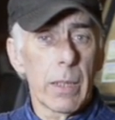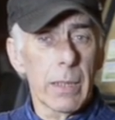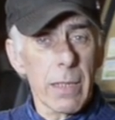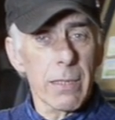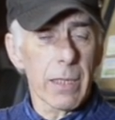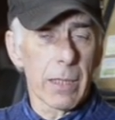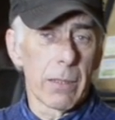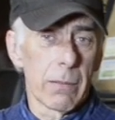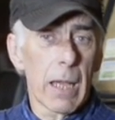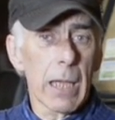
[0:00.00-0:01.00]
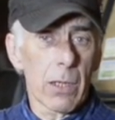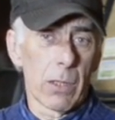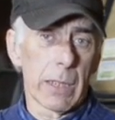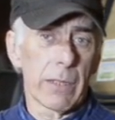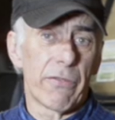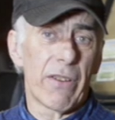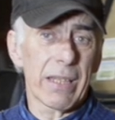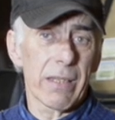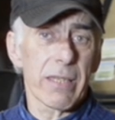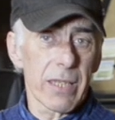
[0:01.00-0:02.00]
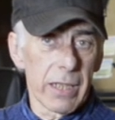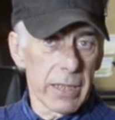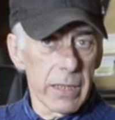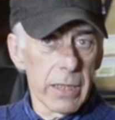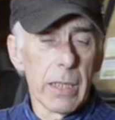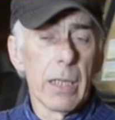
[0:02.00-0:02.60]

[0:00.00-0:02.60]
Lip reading: and that signal, I call that a vital sign,